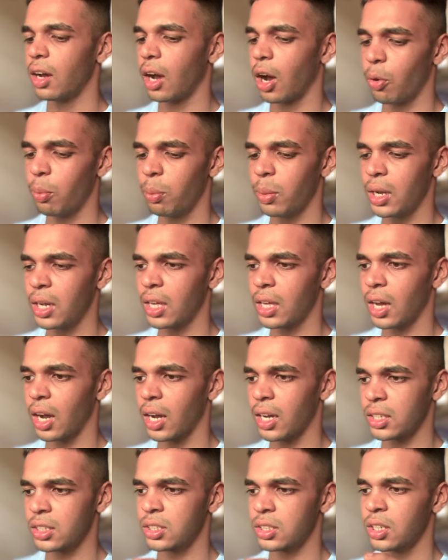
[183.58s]
many
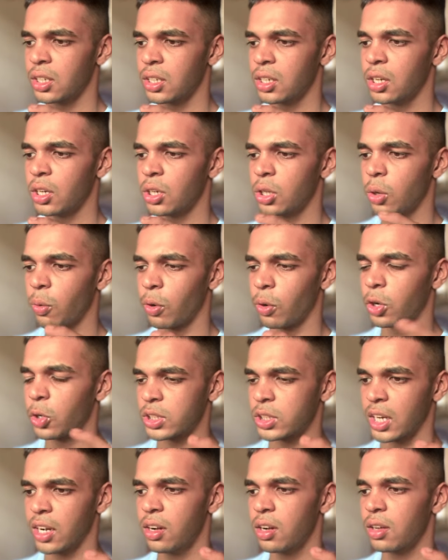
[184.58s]
hours you want to
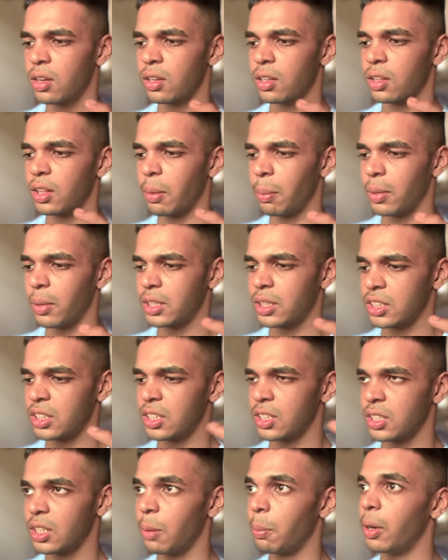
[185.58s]
send the
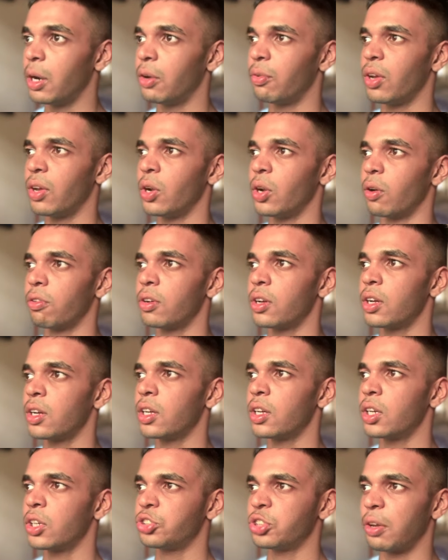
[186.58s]
messages in between of.
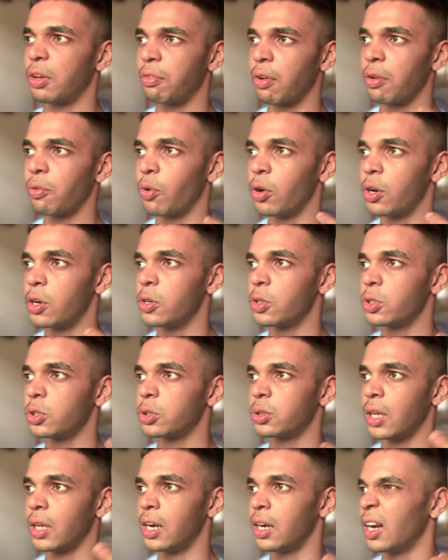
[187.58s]
So if I want to
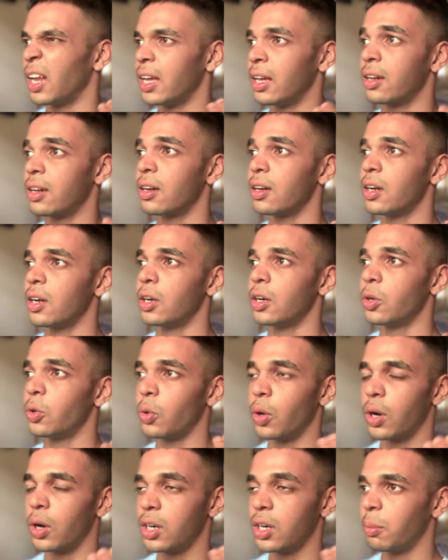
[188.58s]
send like
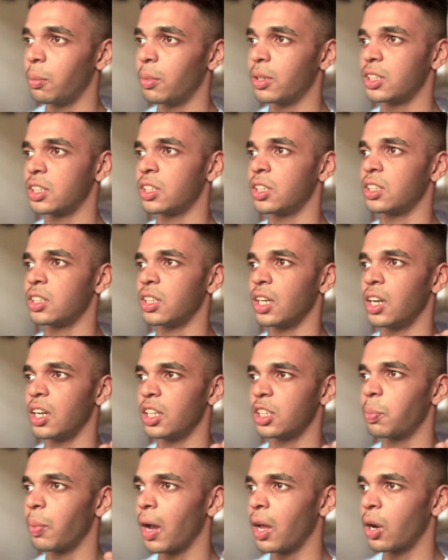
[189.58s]
200 messages in a
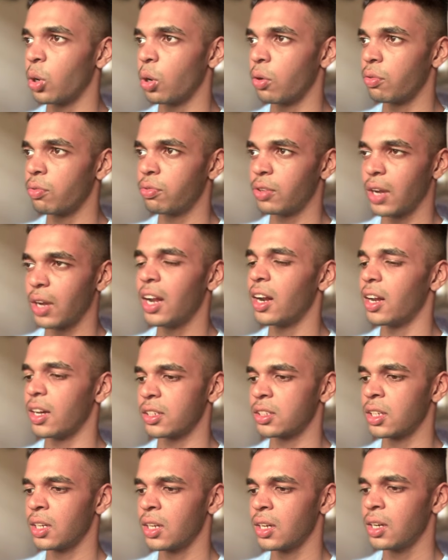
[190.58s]
span of 10
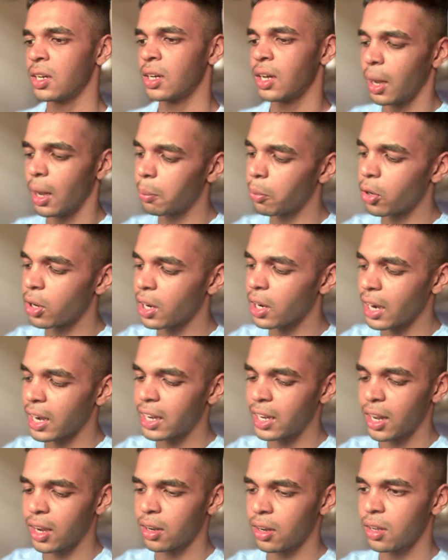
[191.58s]
hours, I'm going to
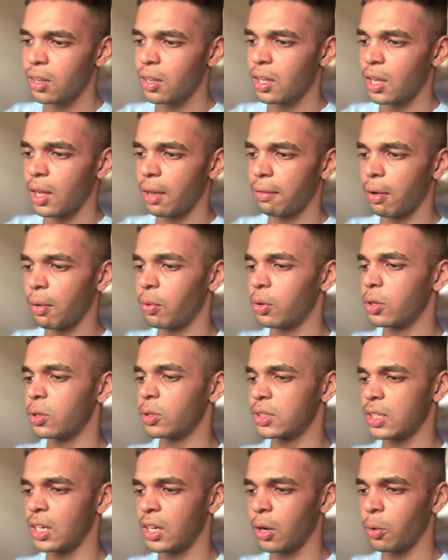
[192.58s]
write 10. If I want to
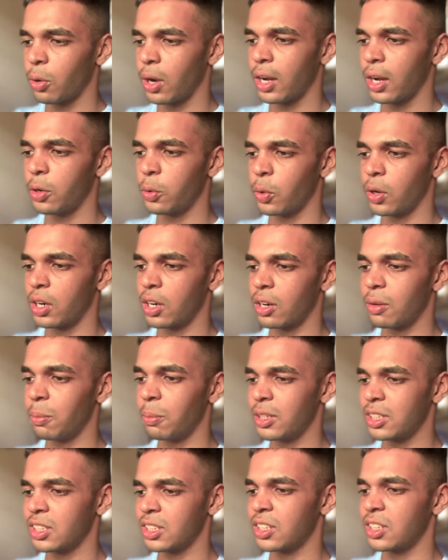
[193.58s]
send out like 200
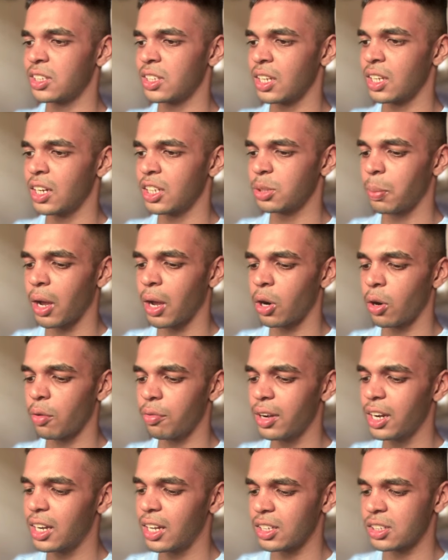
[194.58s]
messages in a span of
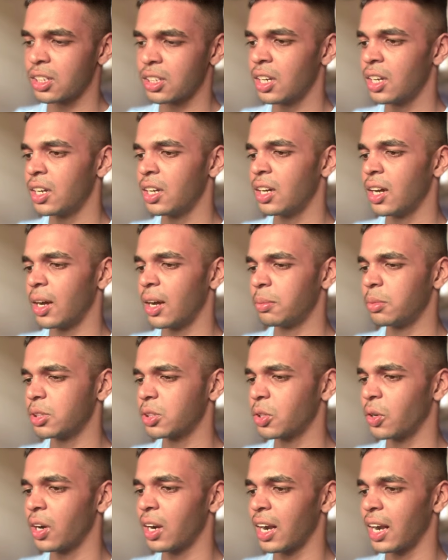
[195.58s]
8 hours, I'm just
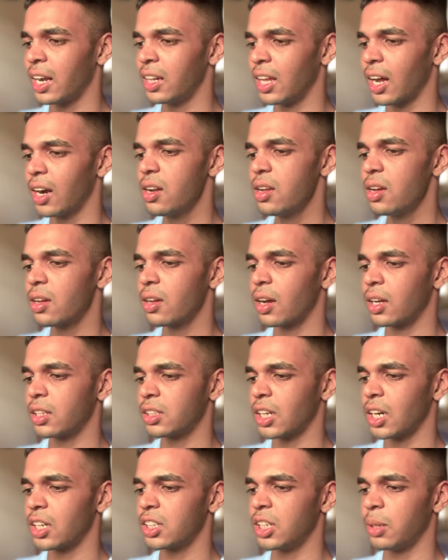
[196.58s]
going to write that, and
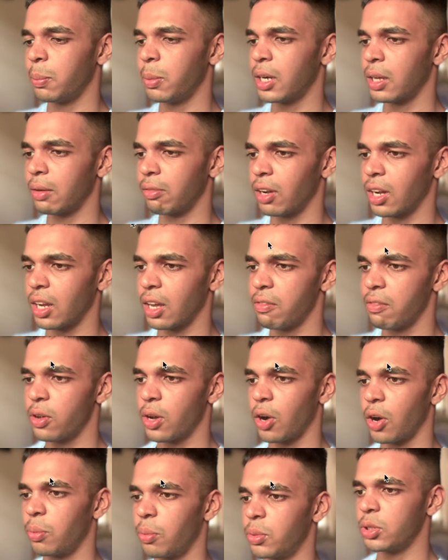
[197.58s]
ChatGPT will give you
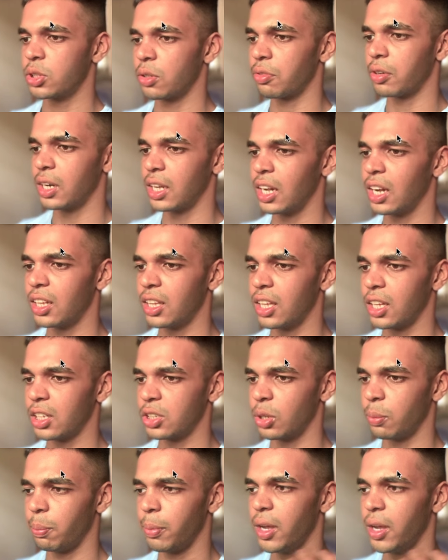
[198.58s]
how much of a delay there
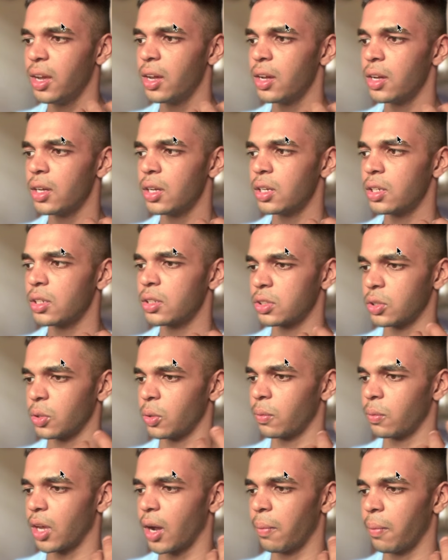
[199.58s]
should be. So
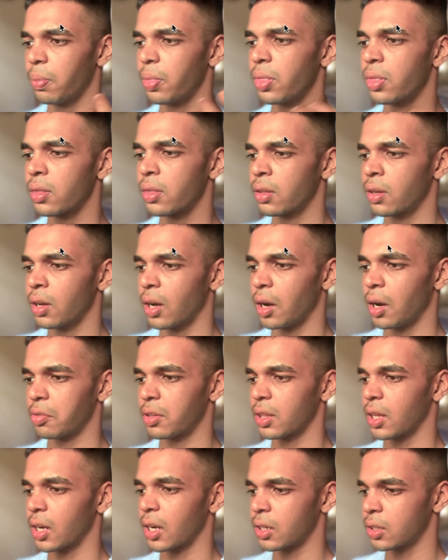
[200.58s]
yeah, after
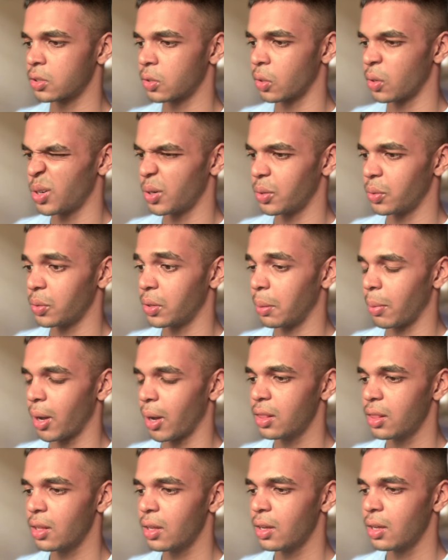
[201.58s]
that it's going to do the
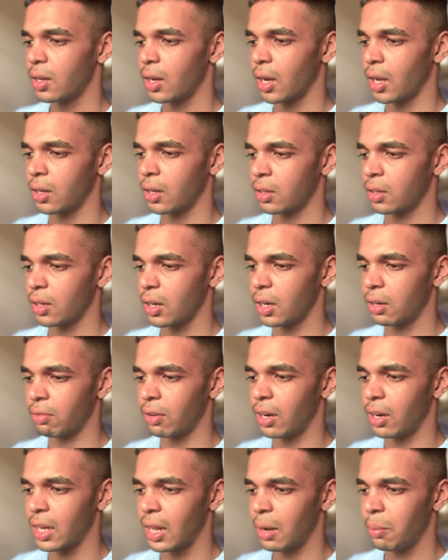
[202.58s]
math, and it
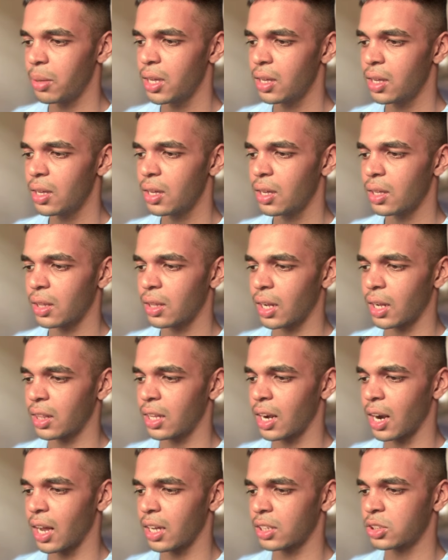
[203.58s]
will tell me that
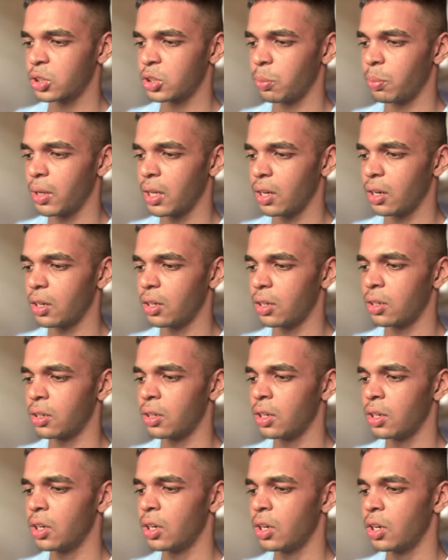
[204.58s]
there has to be a
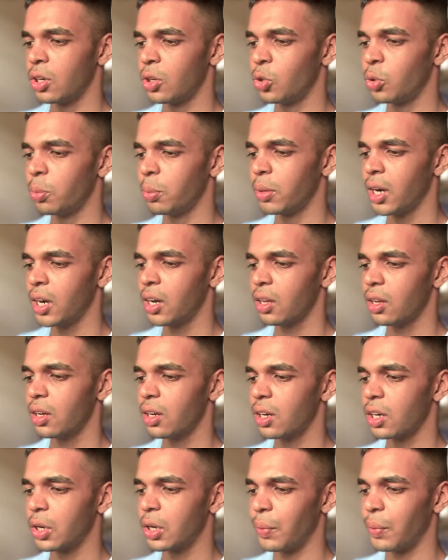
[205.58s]
2-minute
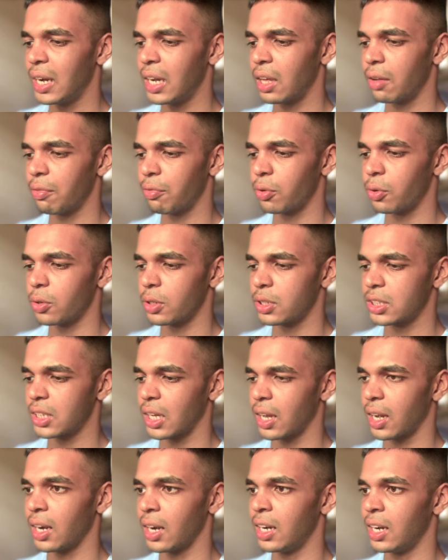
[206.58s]

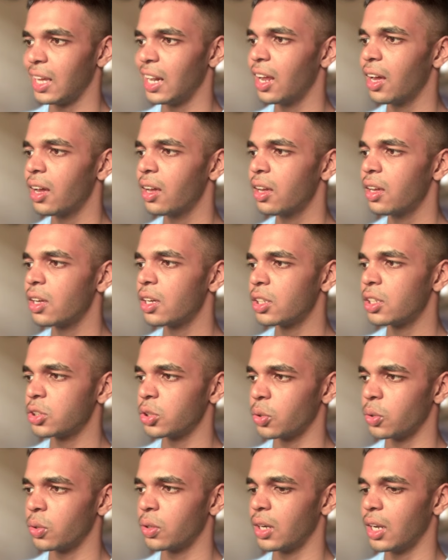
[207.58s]
24-second delay.
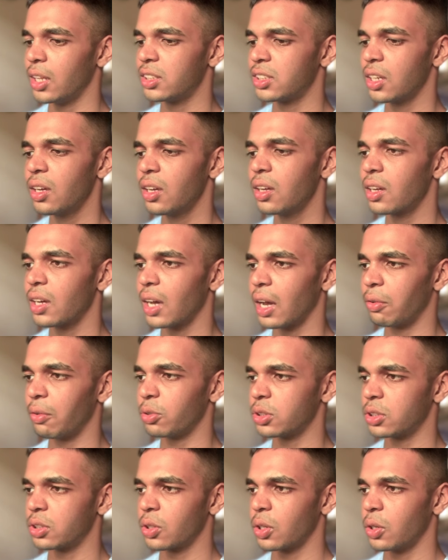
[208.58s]
So let's say I
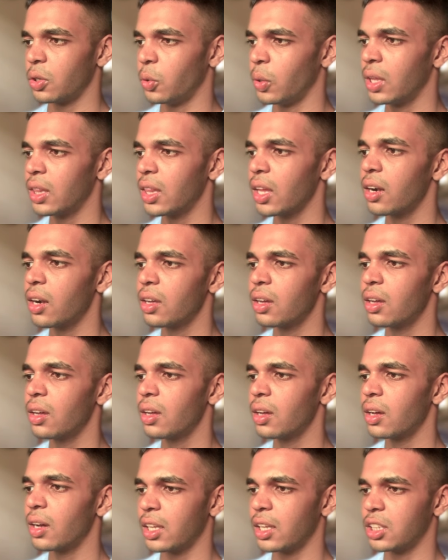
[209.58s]
was doing that,
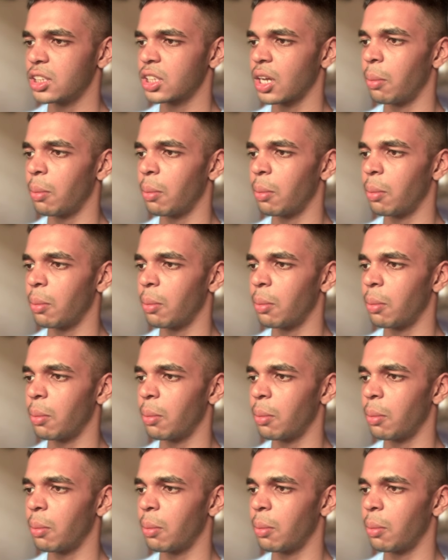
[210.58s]
I just come